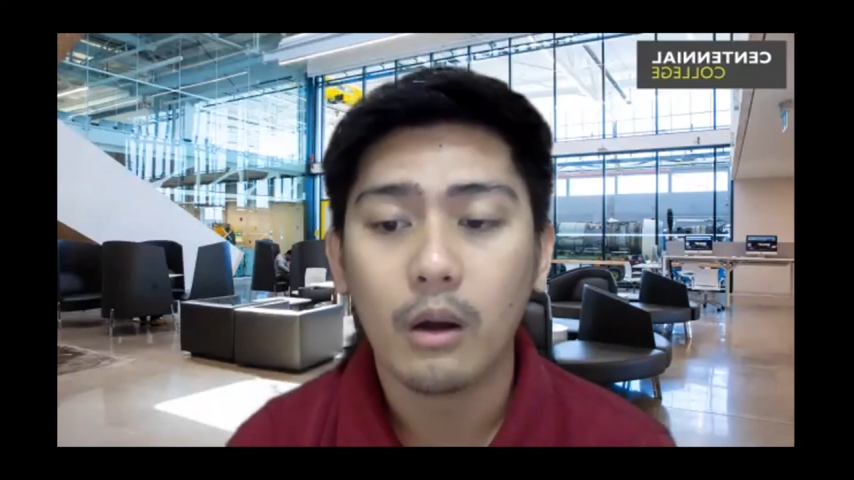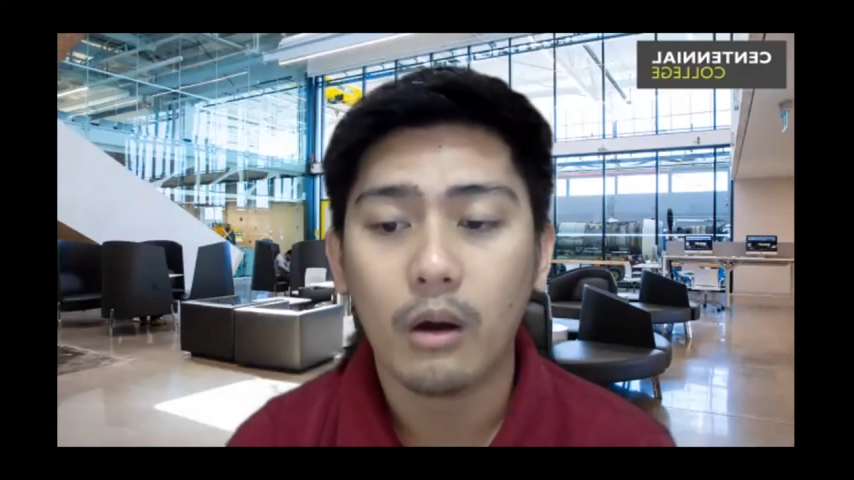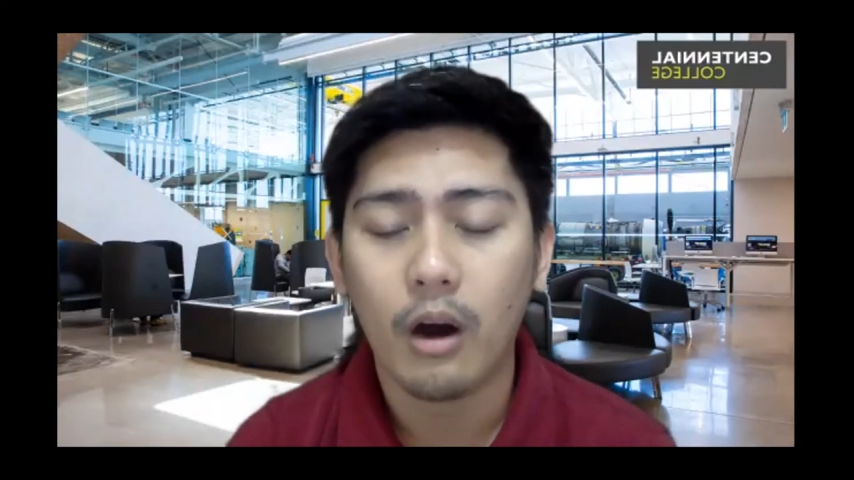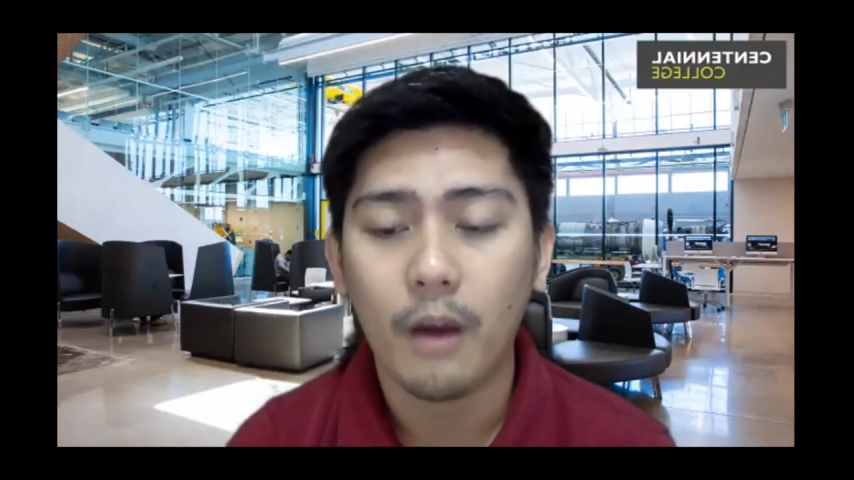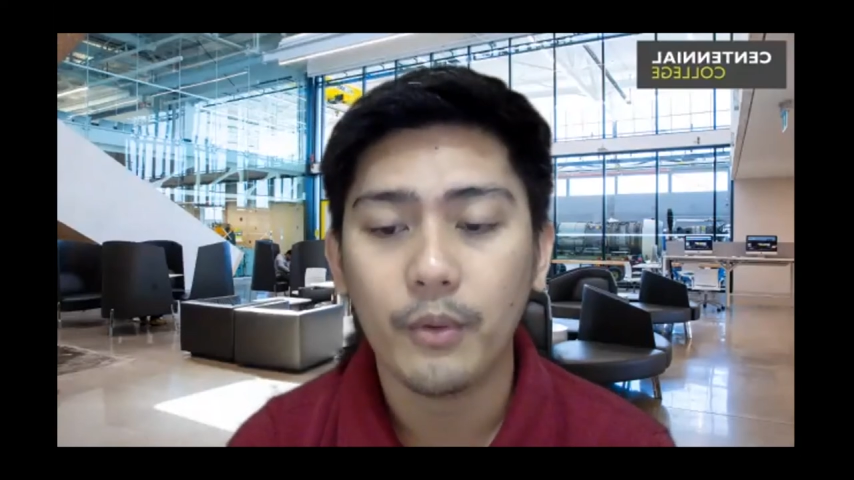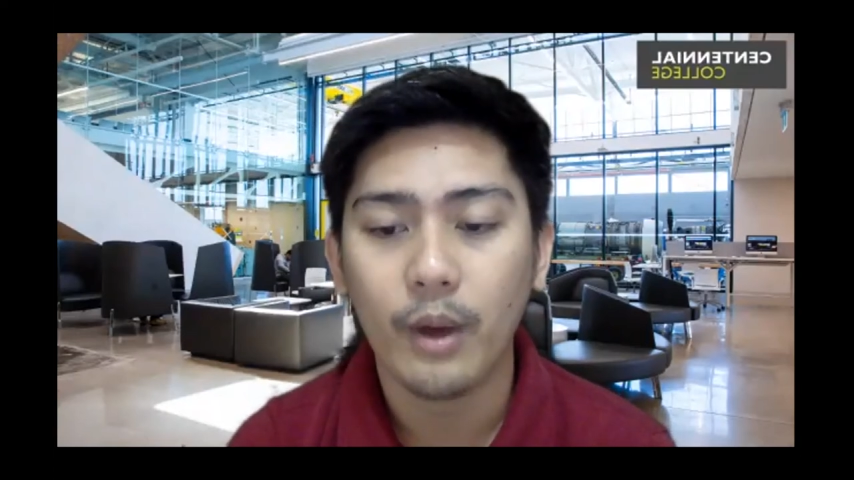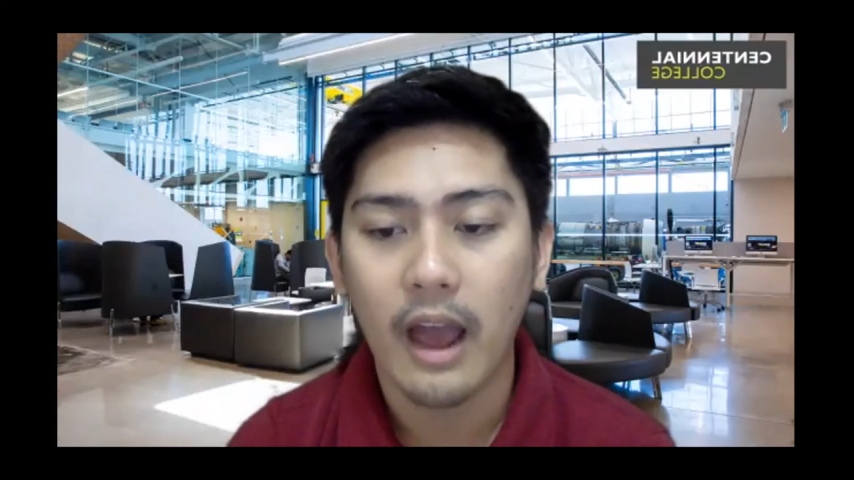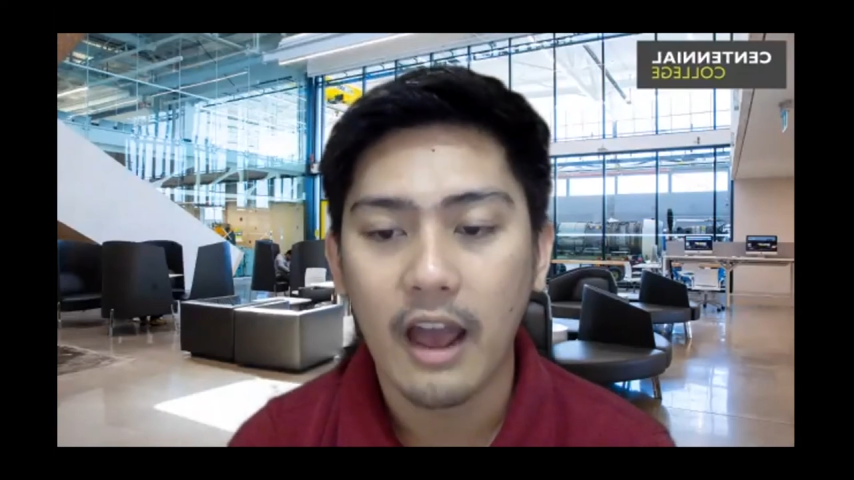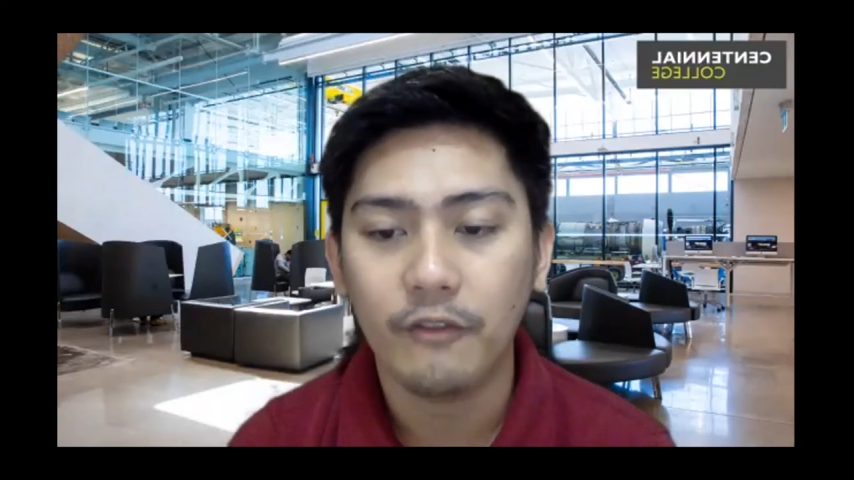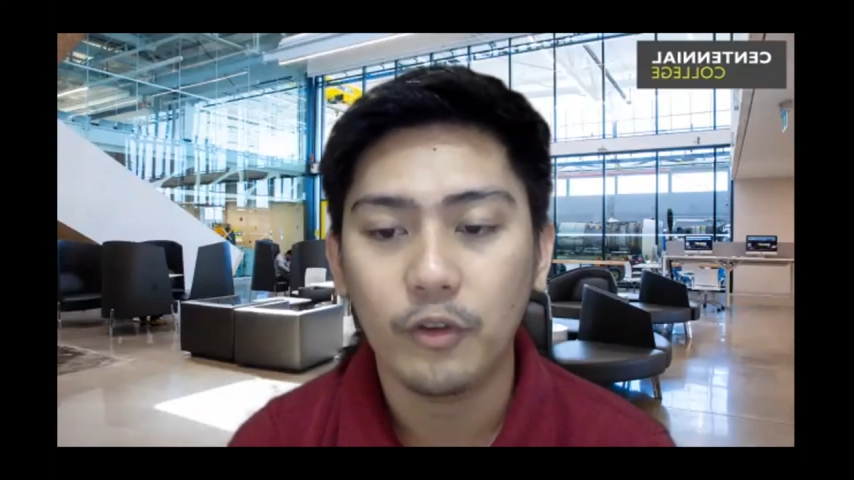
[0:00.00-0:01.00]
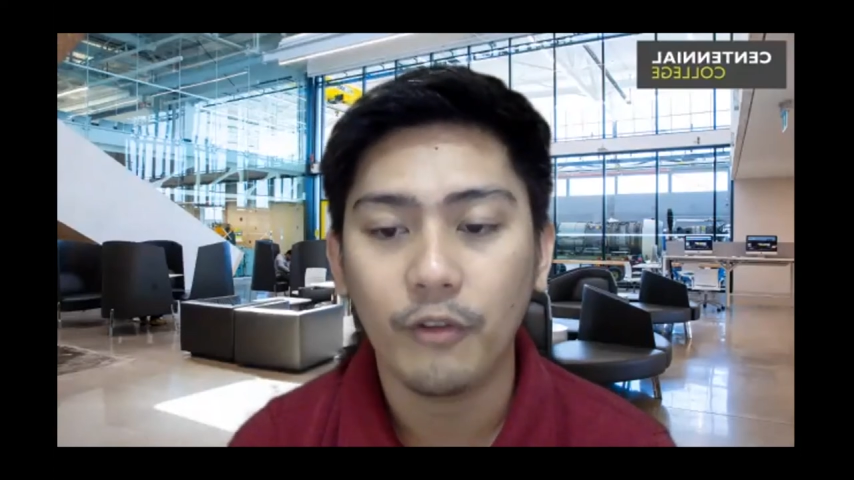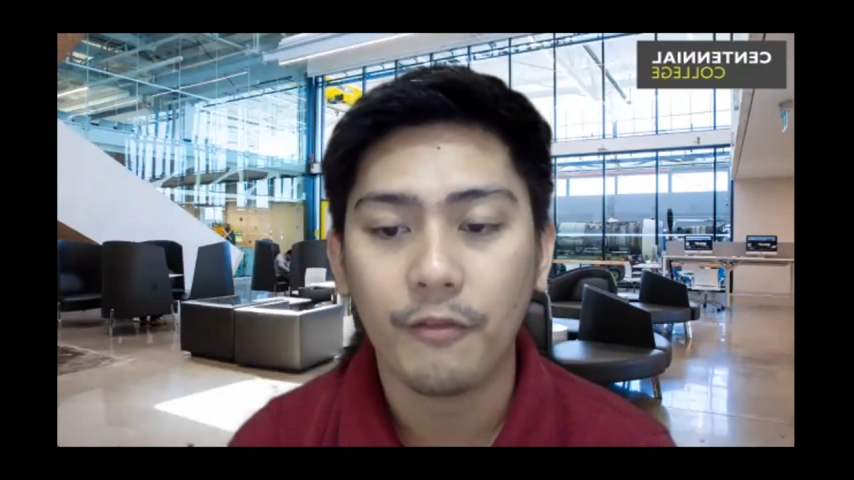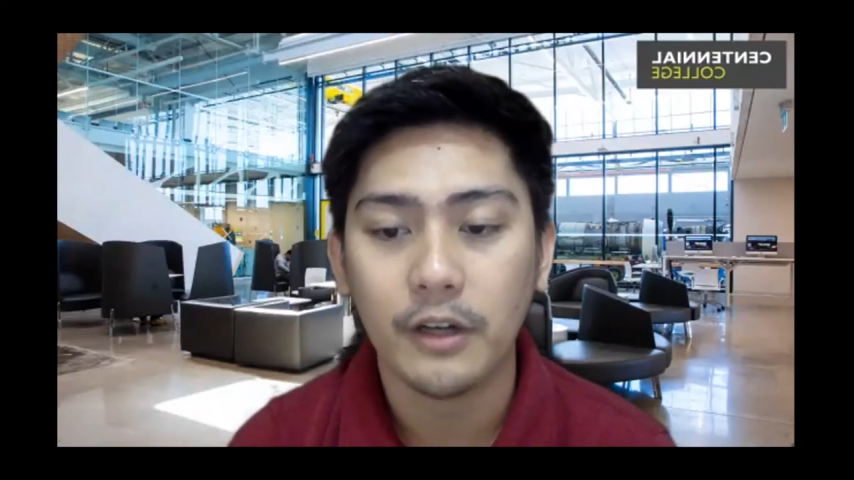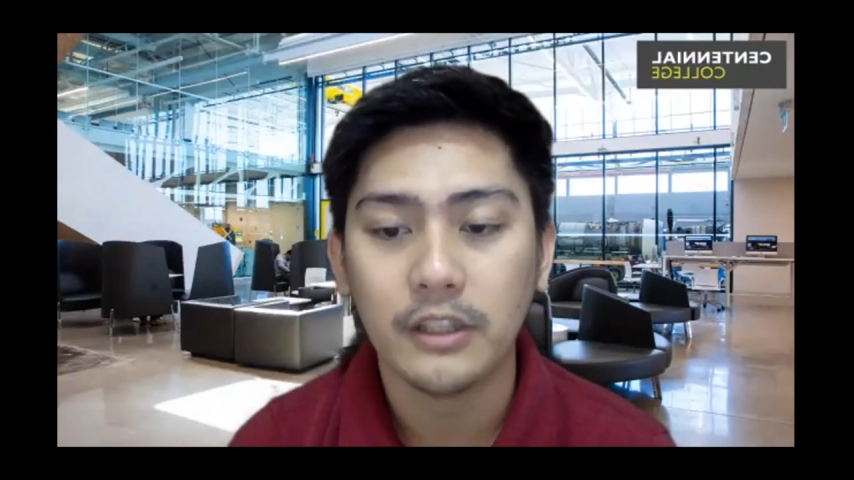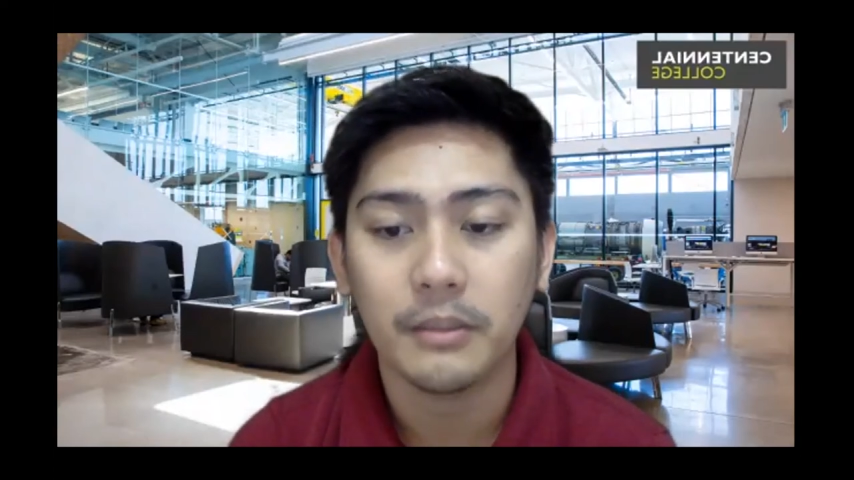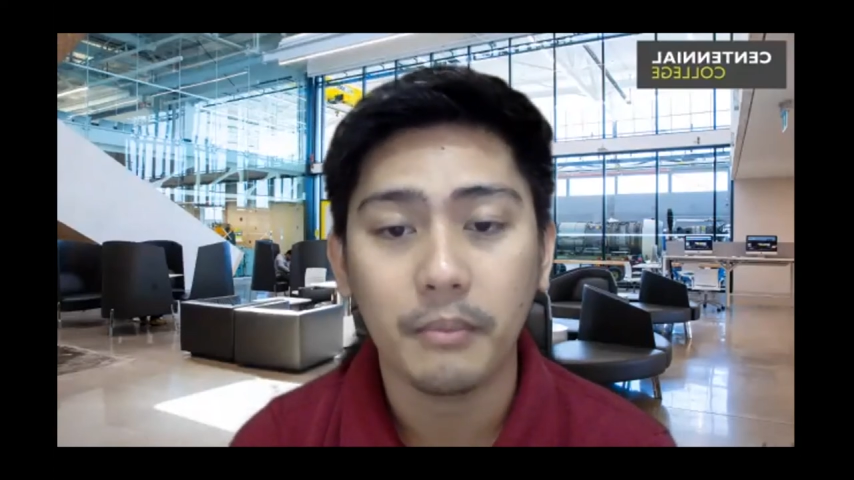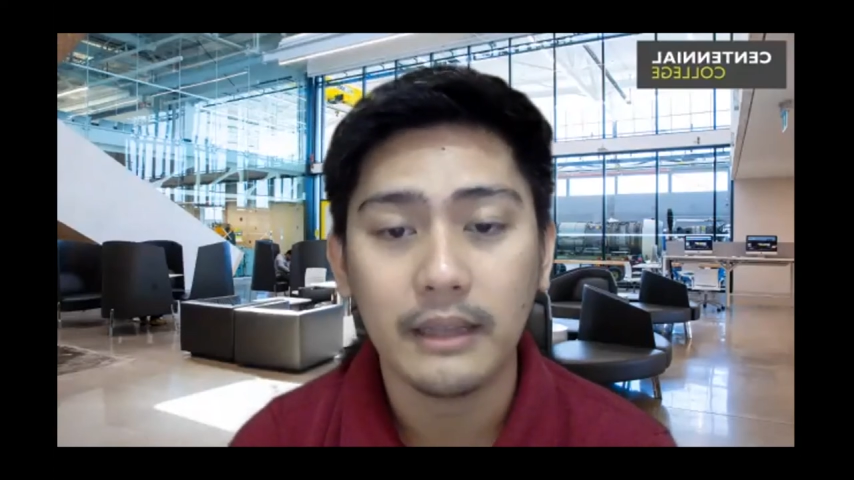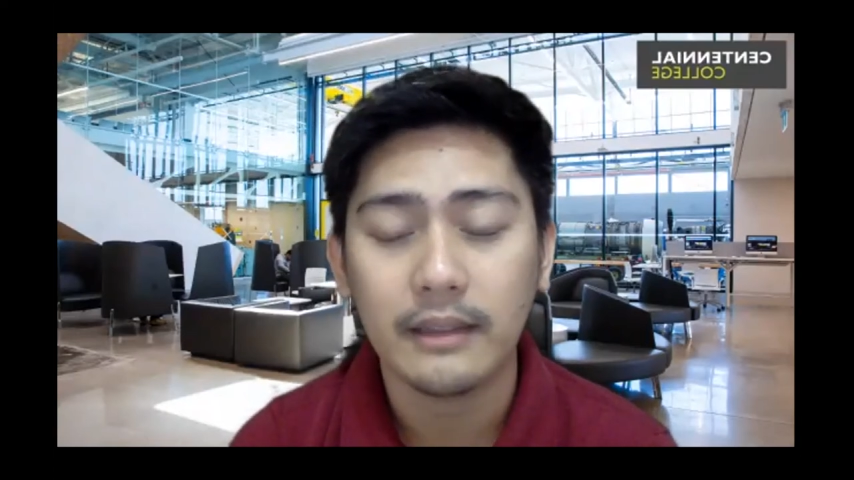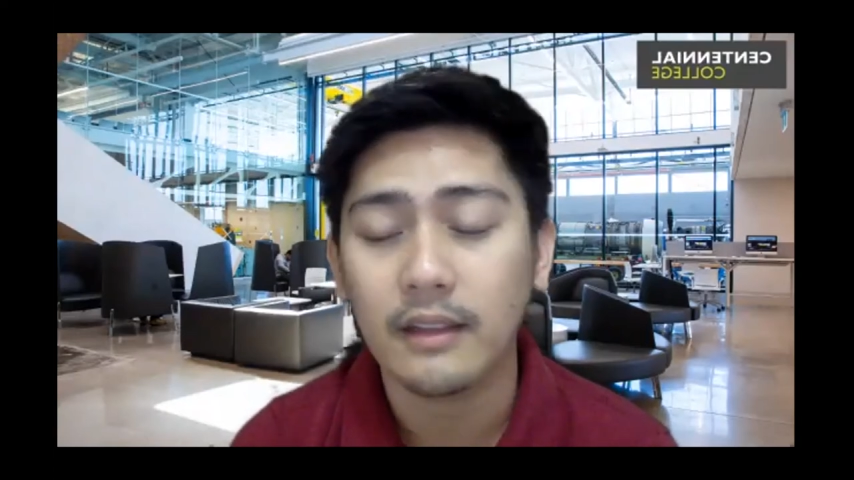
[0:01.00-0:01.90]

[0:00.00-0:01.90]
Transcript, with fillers: co-op, you have to first meet